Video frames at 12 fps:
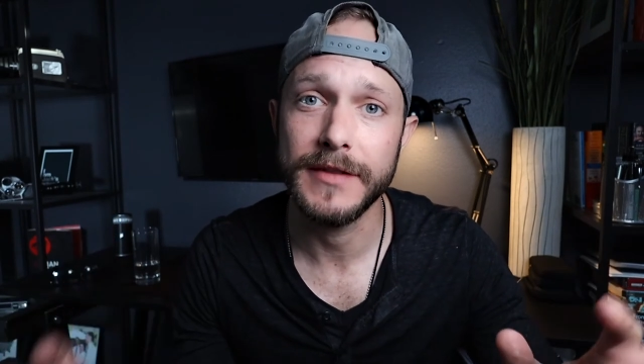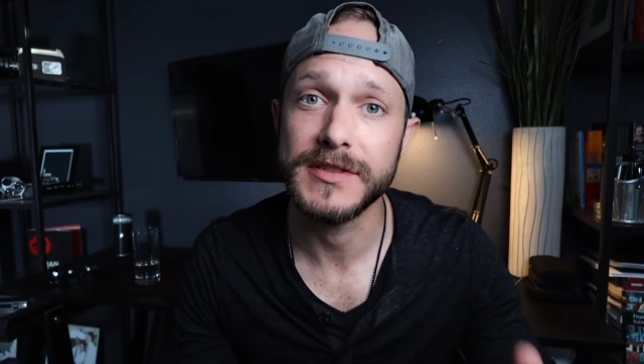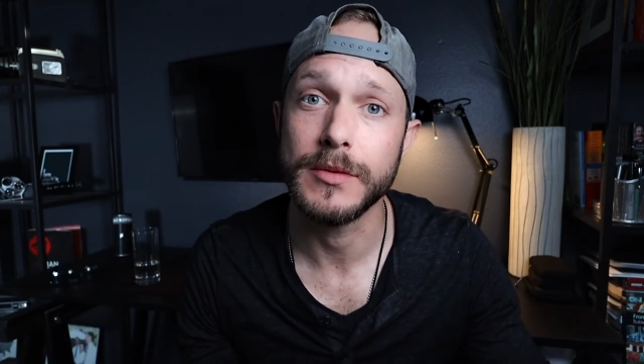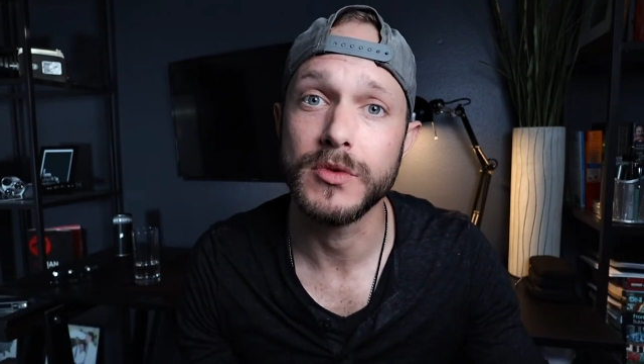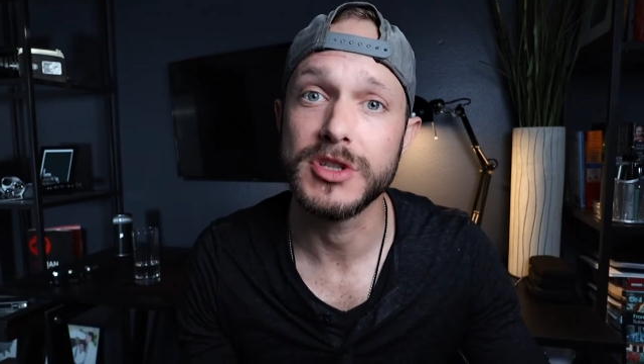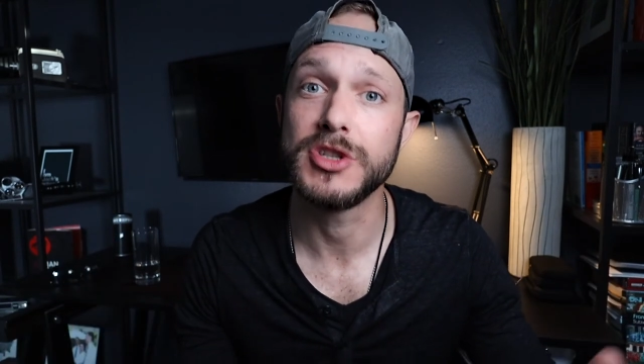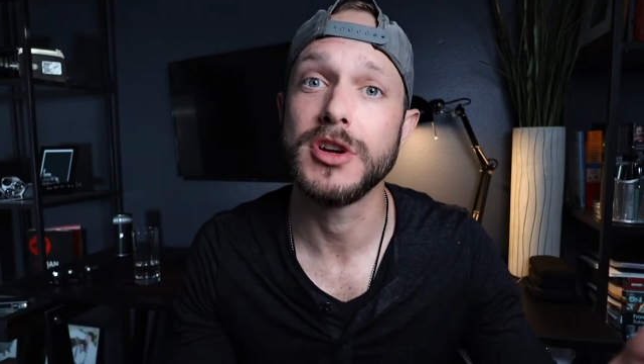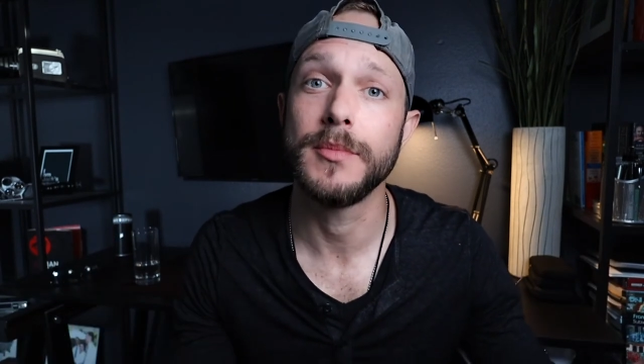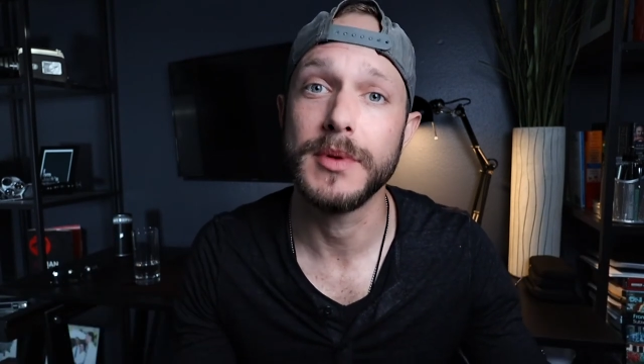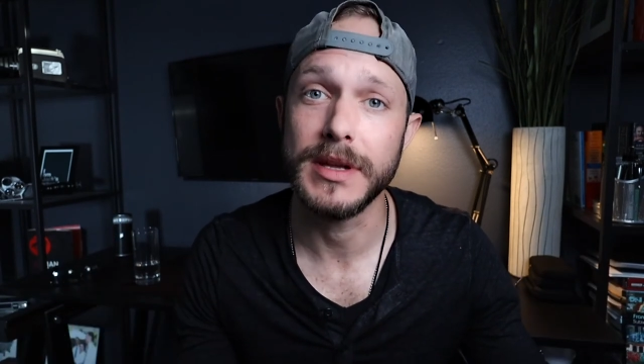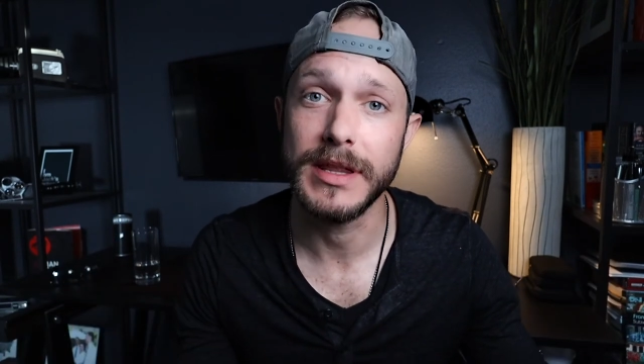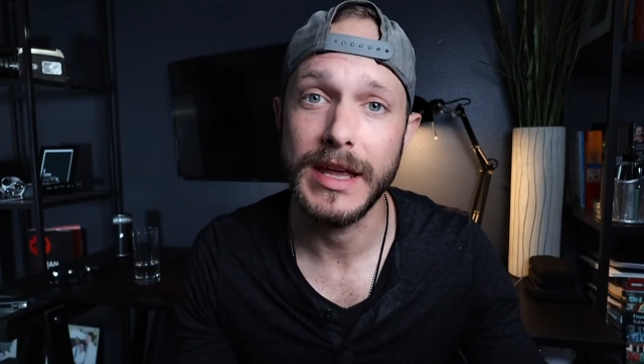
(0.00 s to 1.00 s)
If someone's
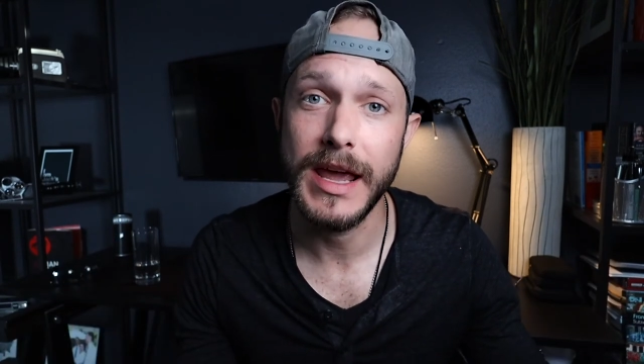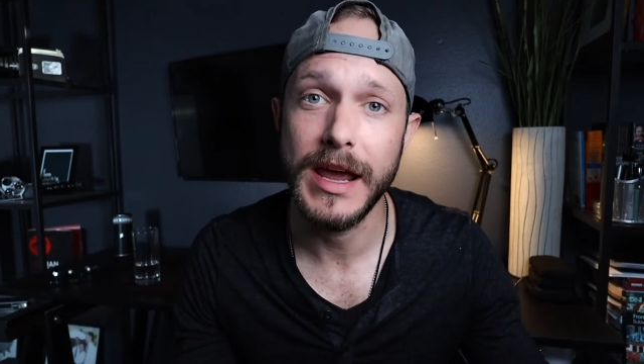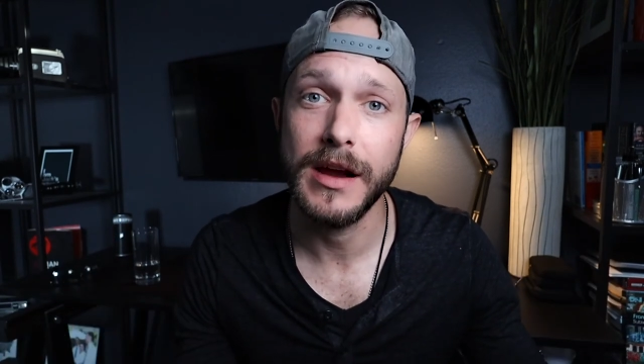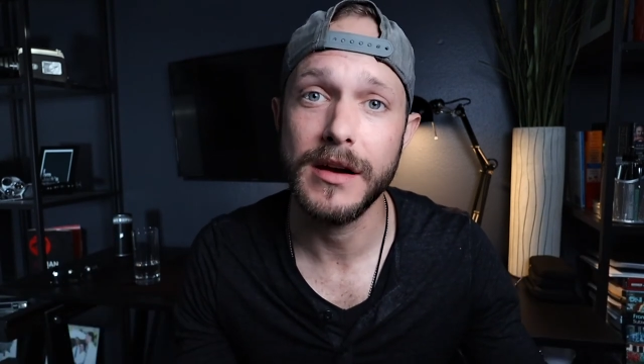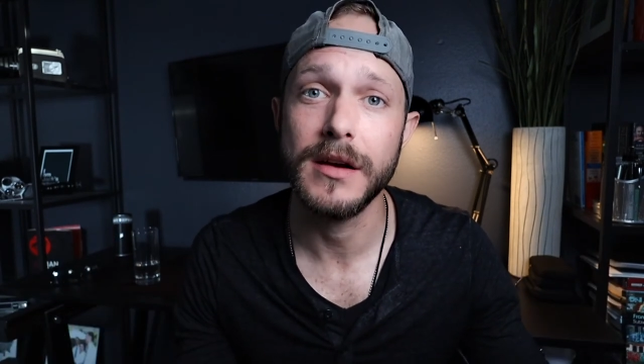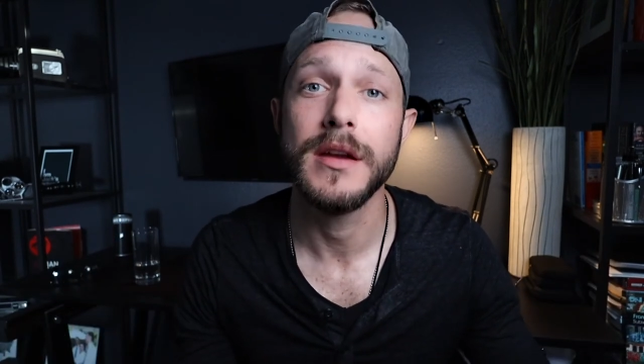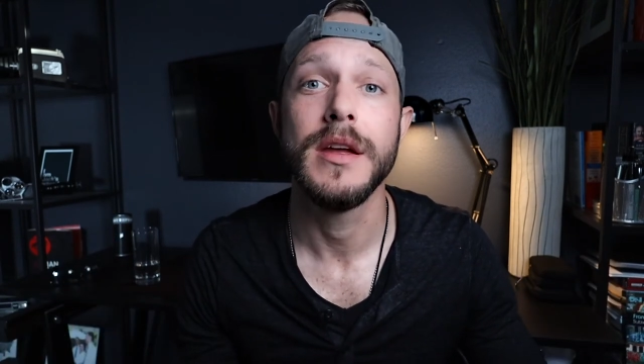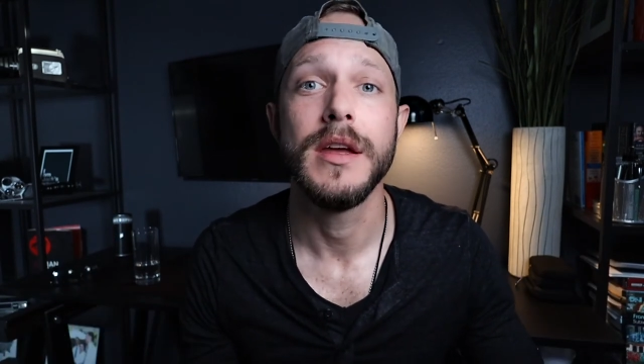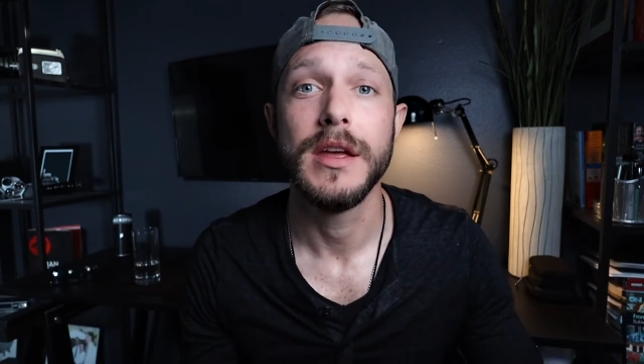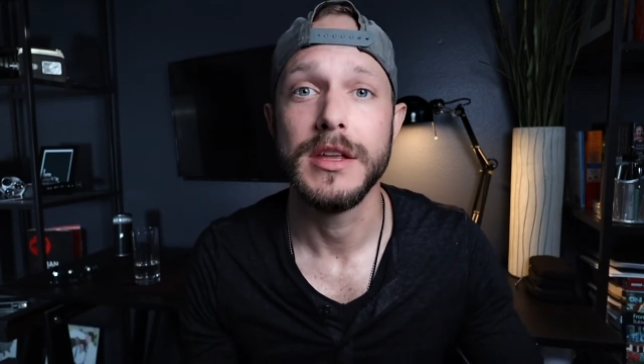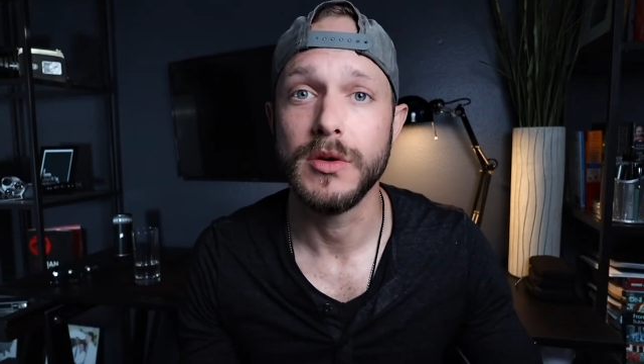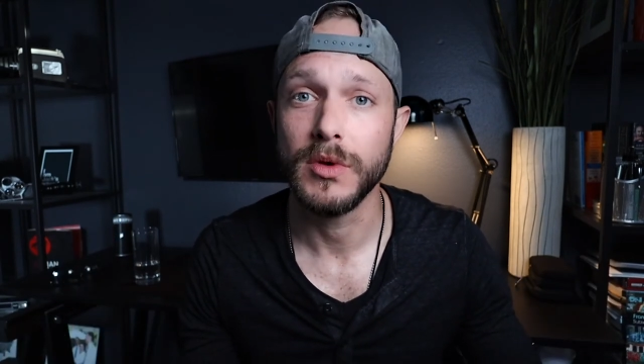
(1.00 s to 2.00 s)
jumping in the air,
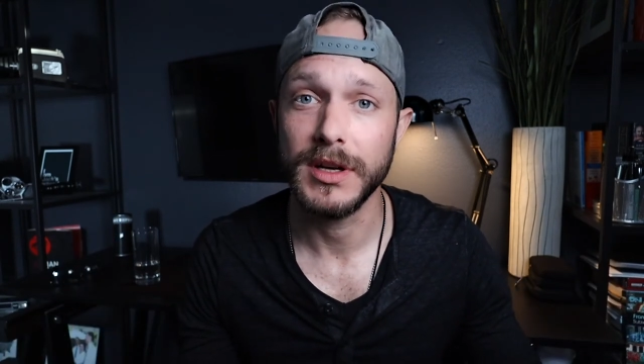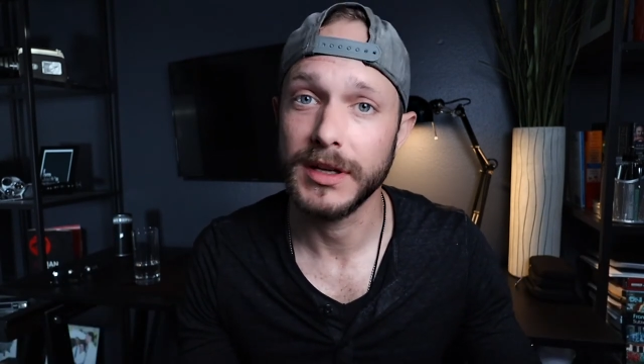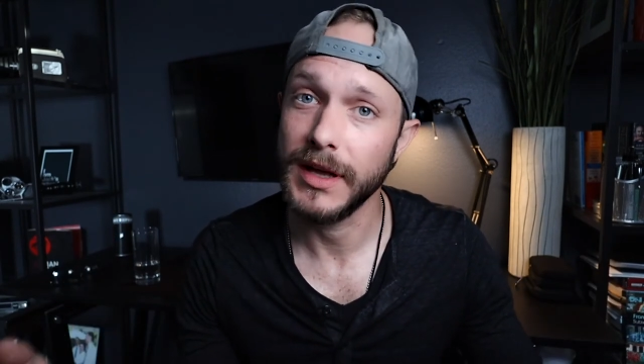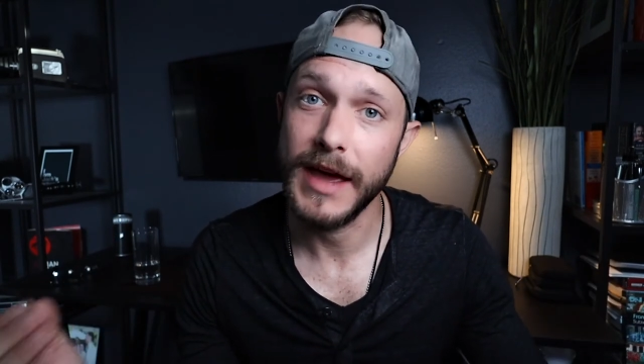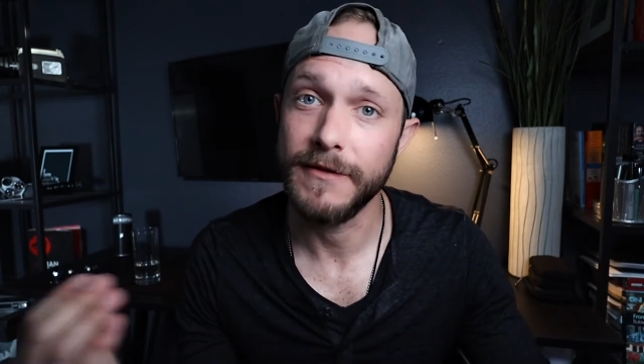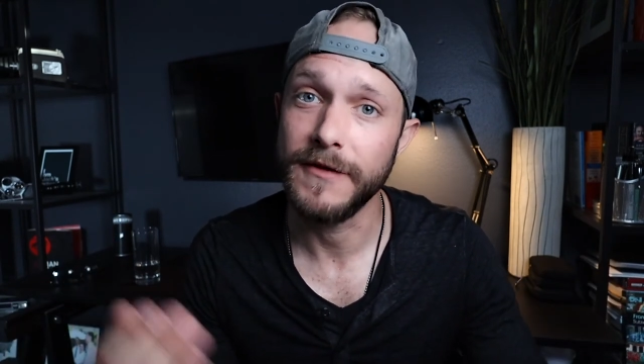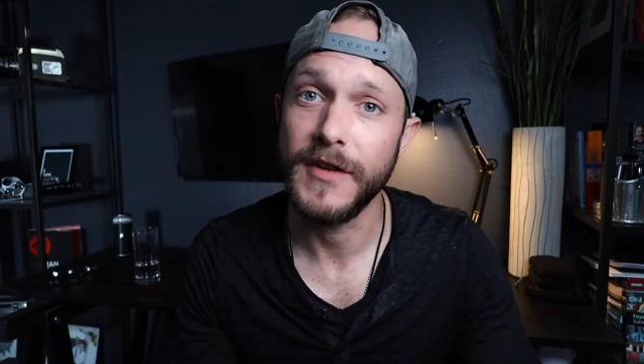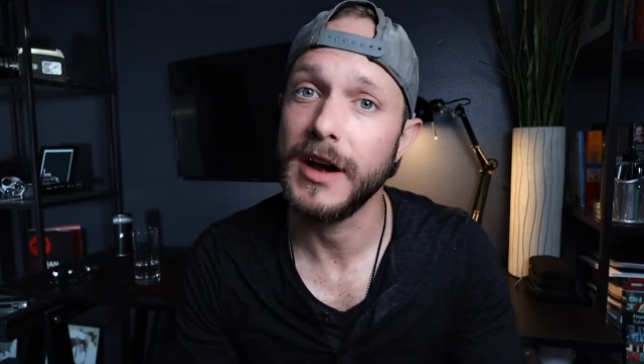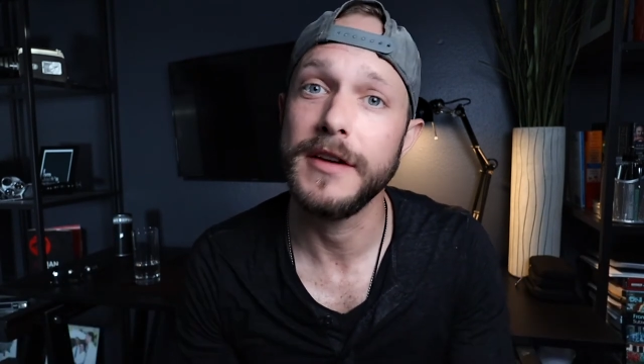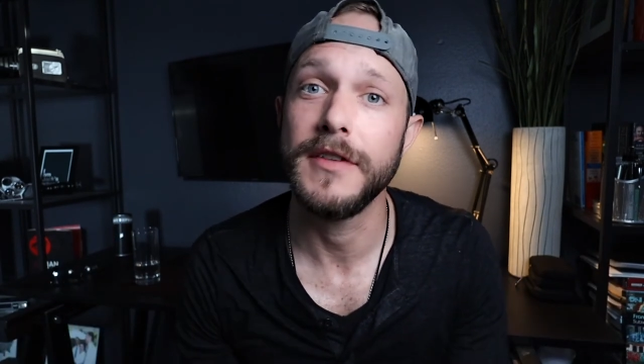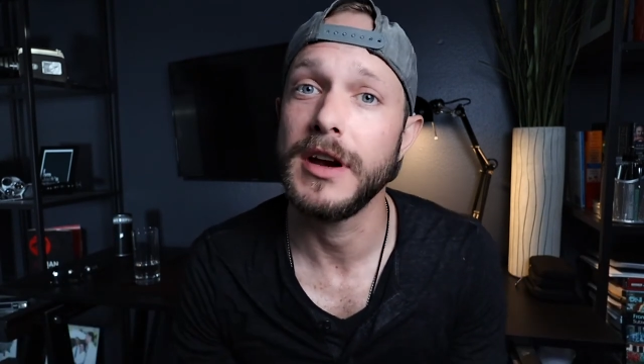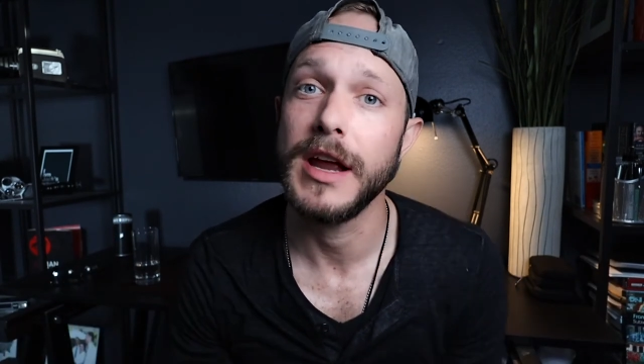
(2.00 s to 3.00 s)
you wanna have a
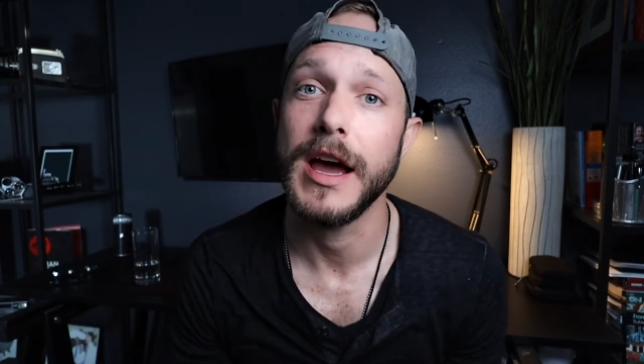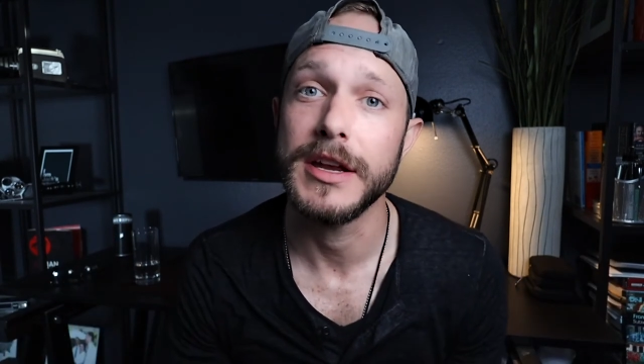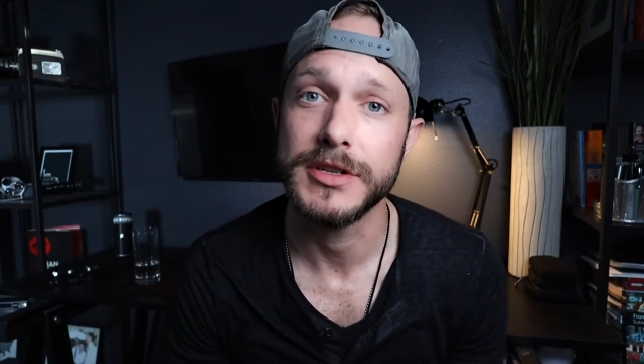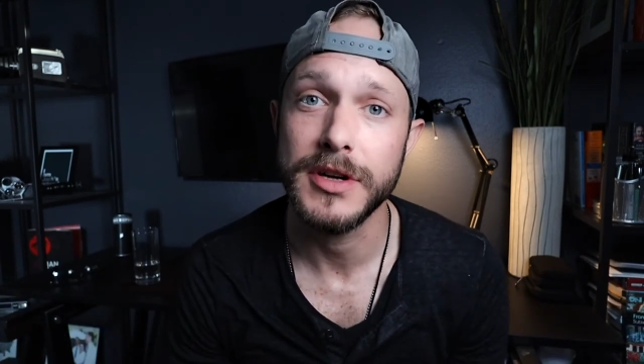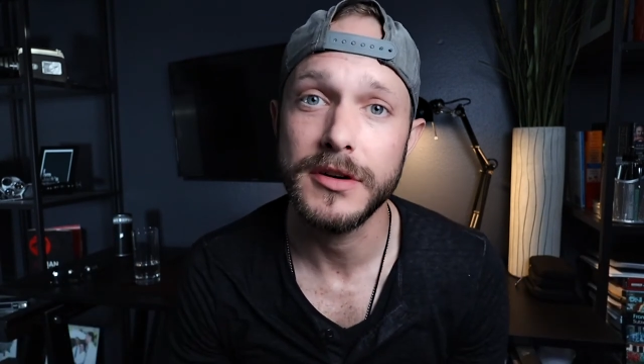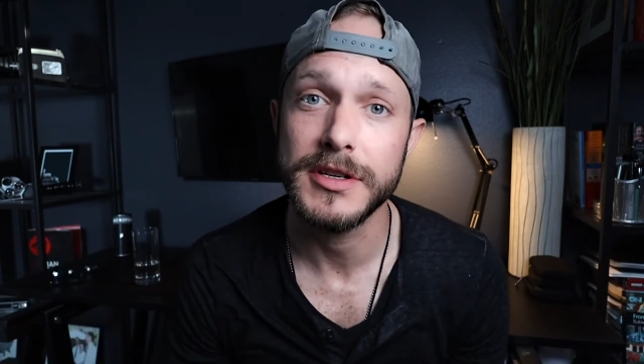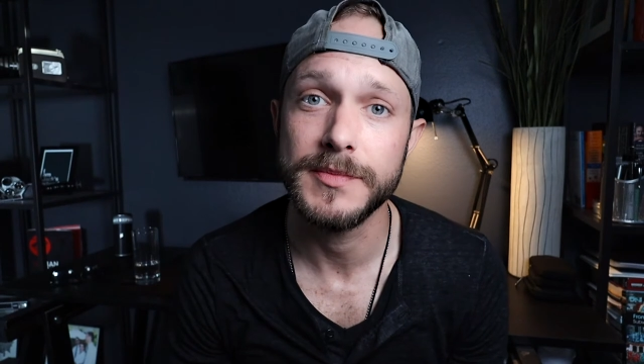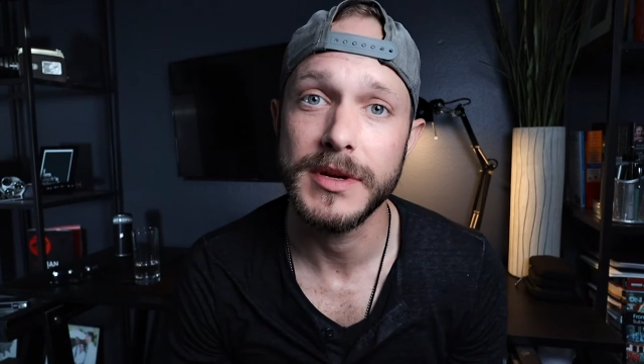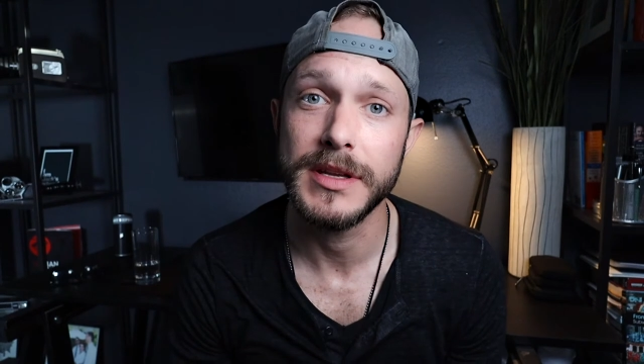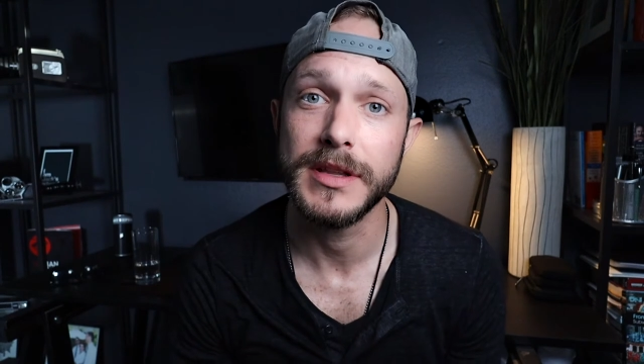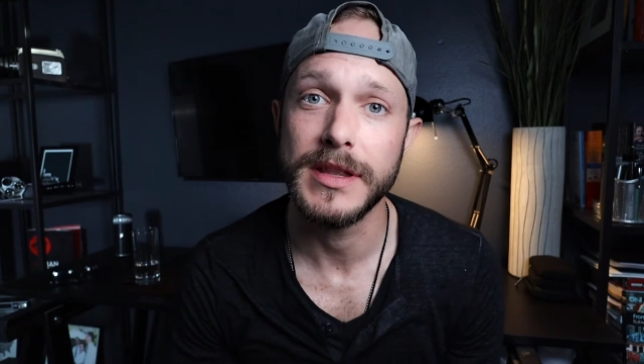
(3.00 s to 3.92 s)
very, very high shutter speed.